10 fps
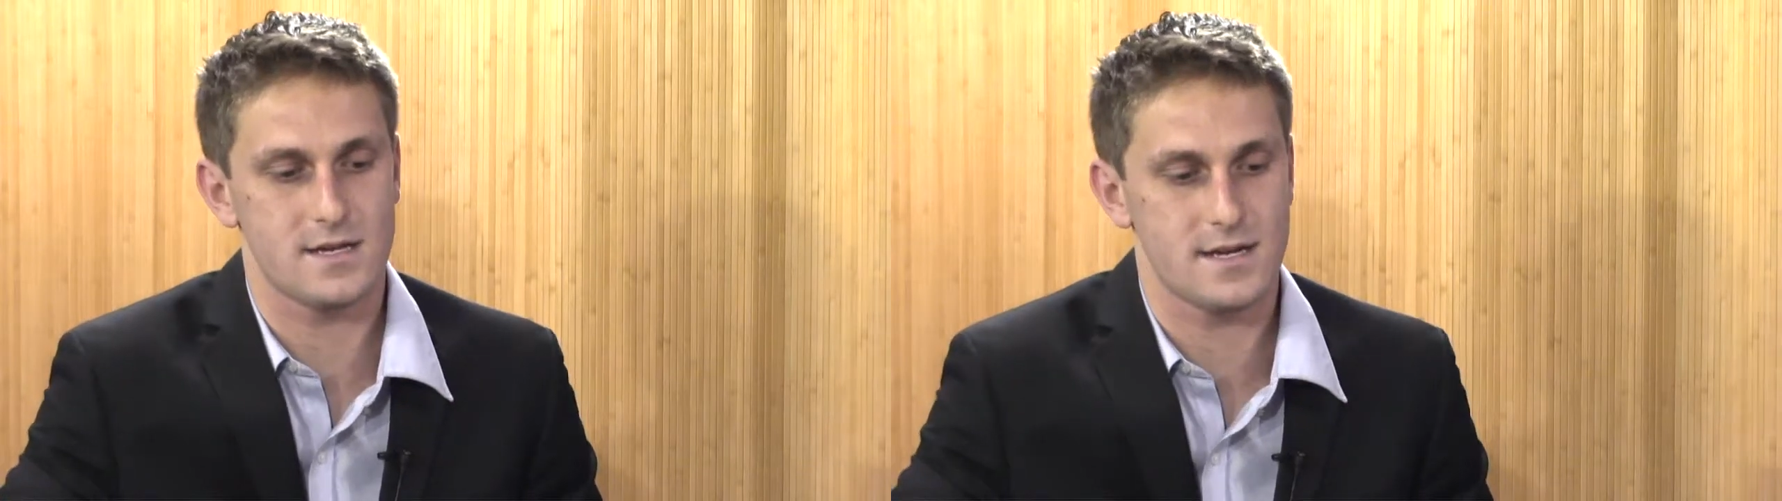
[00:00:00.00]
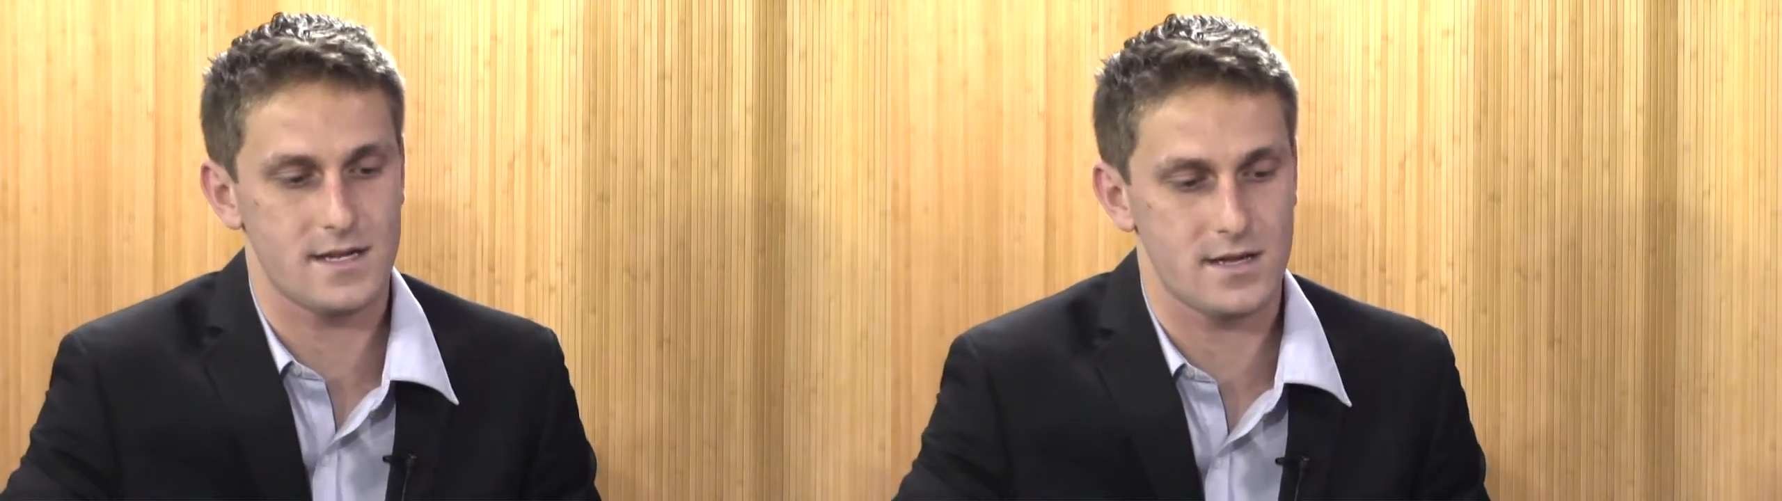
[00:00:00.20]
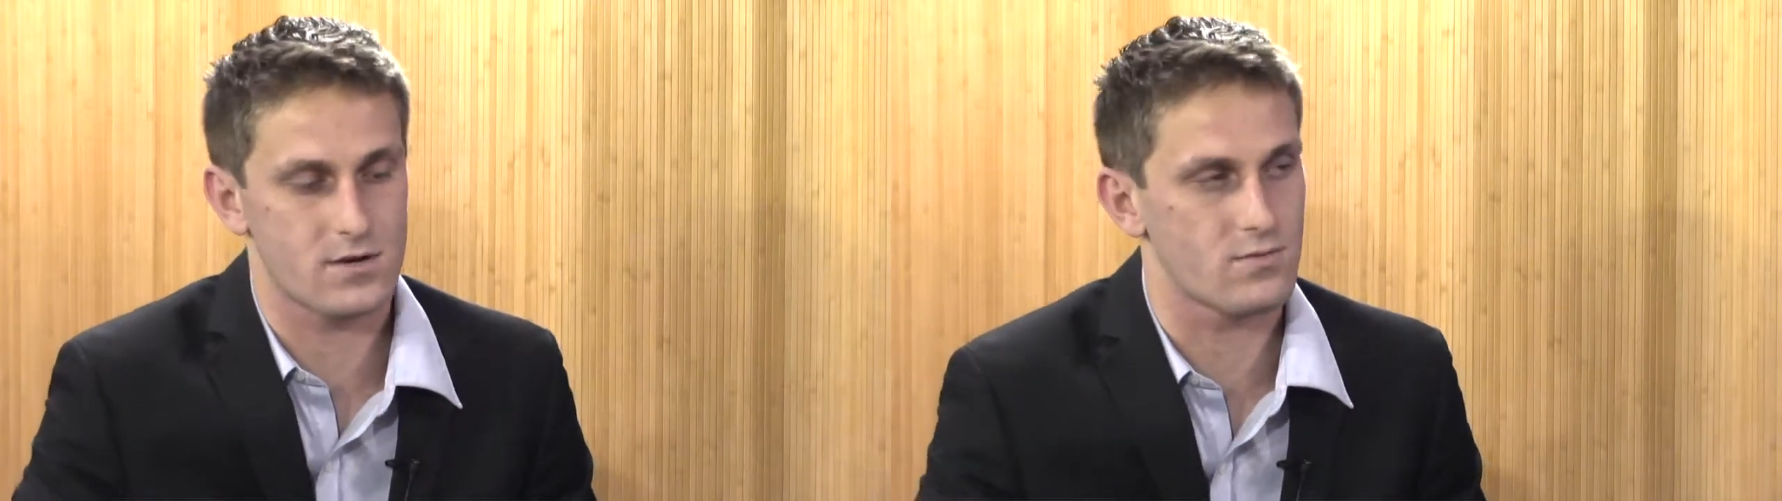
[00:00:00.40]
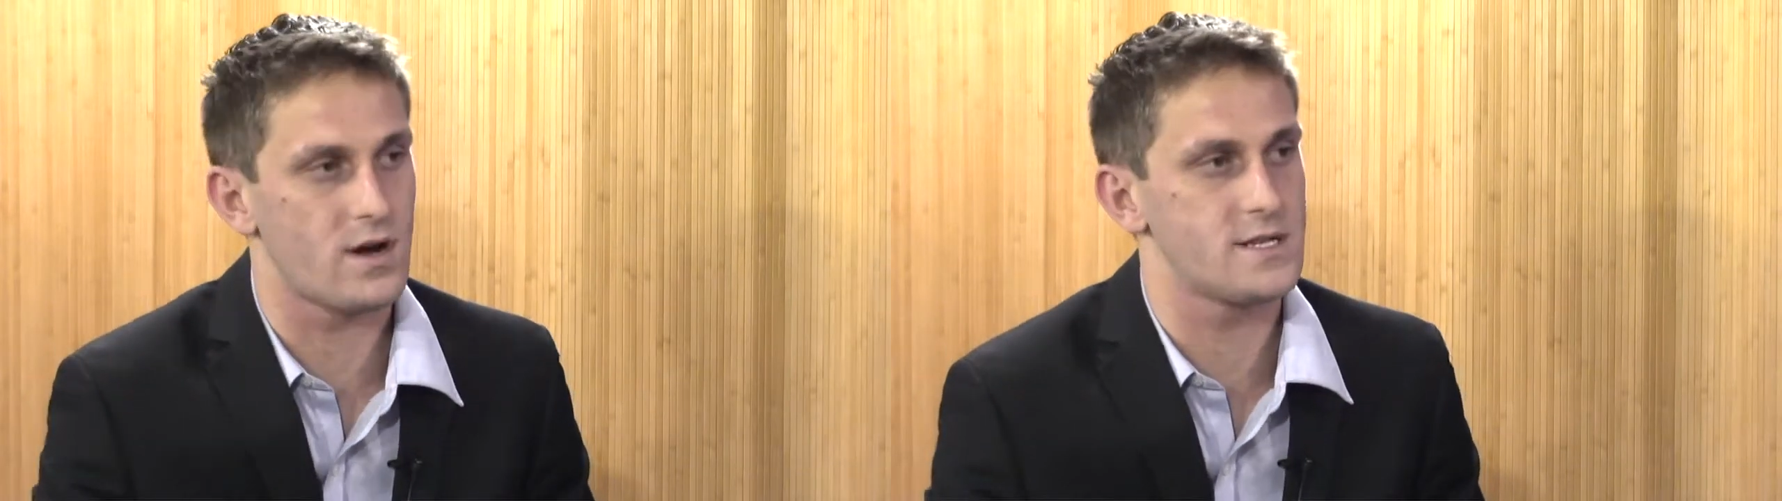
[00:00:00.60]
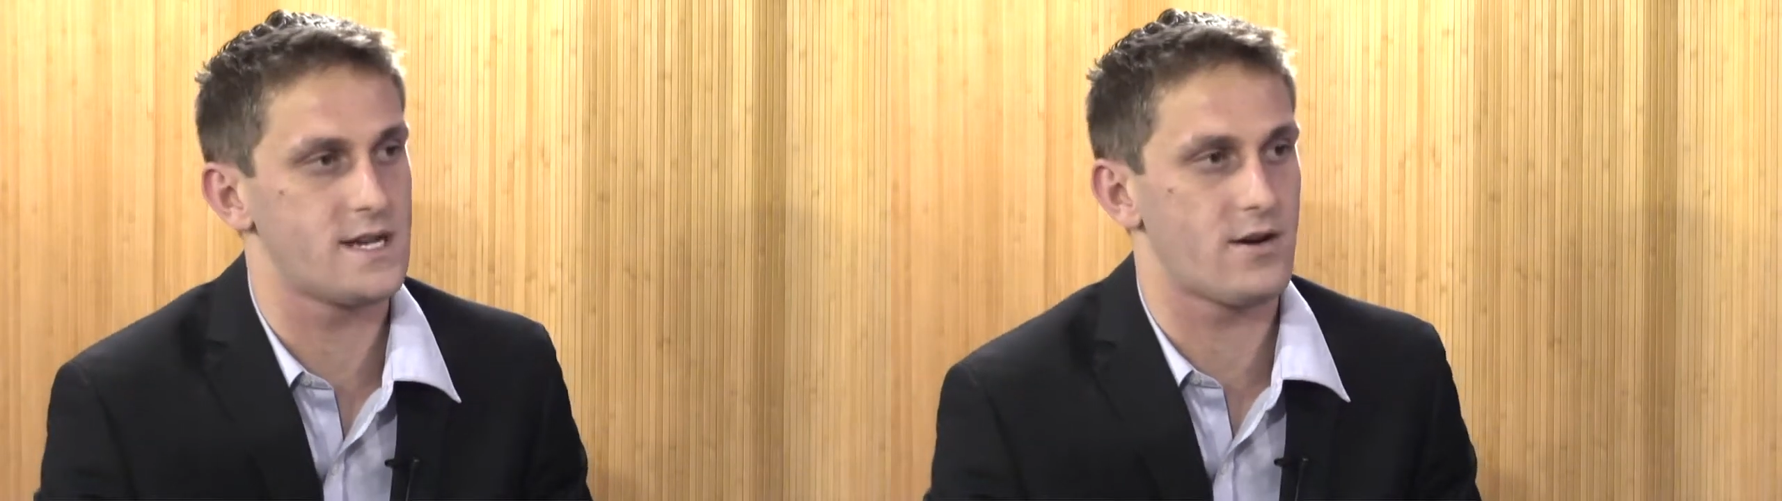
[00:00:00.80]
the
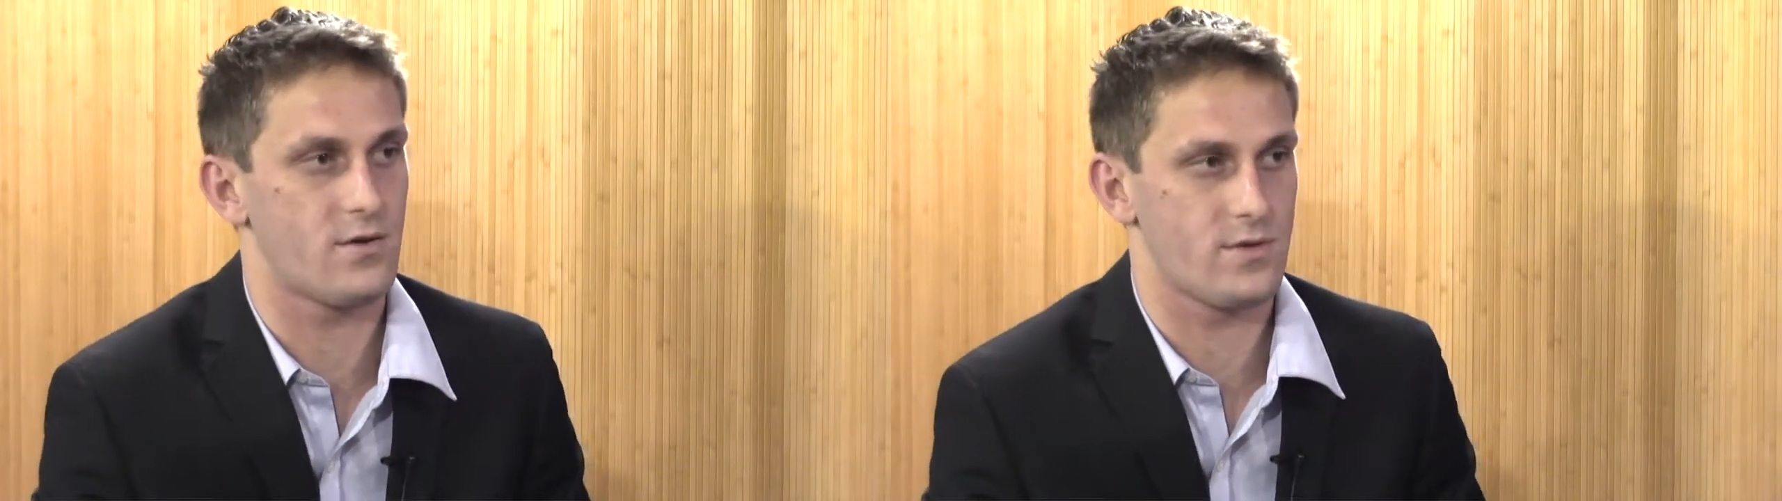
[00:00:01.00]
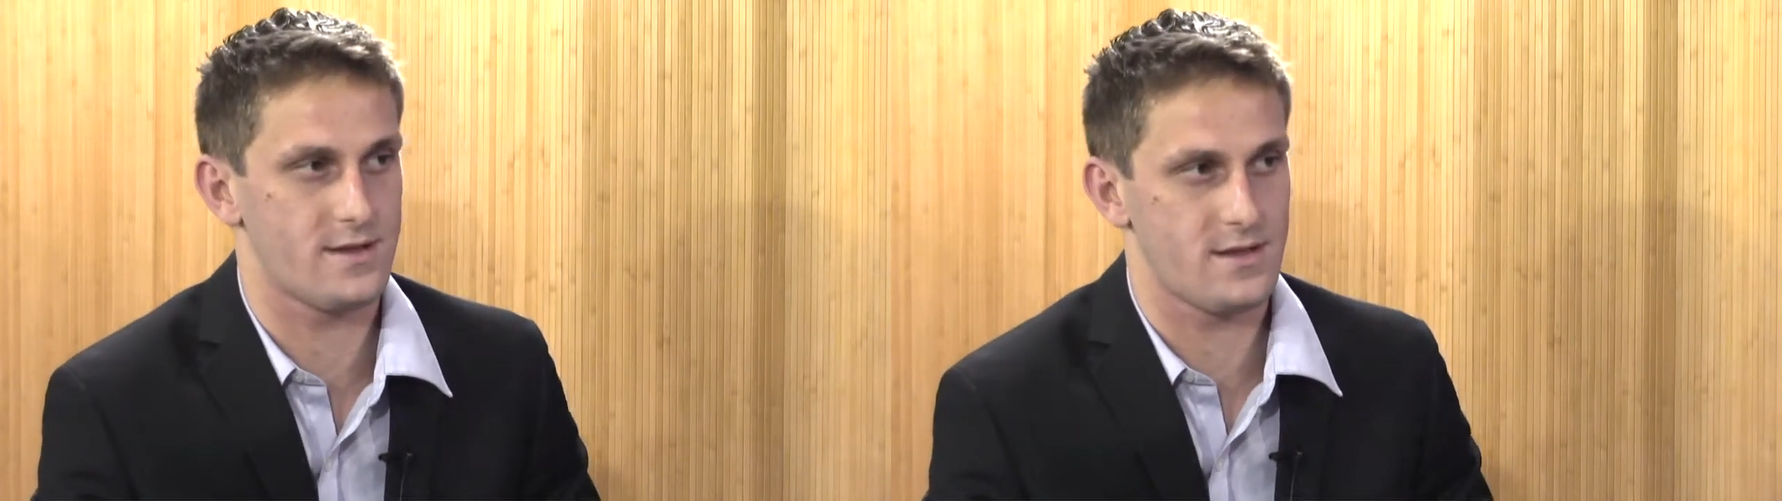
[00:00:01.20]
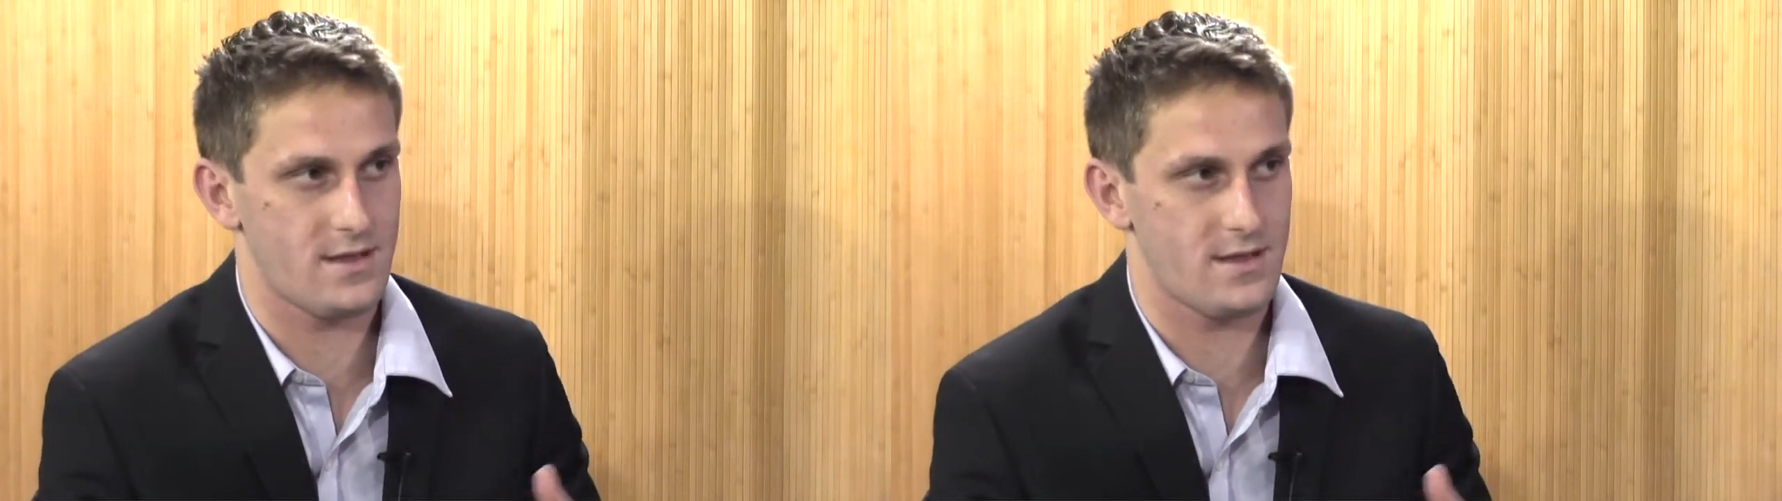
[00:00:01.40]
grunge era was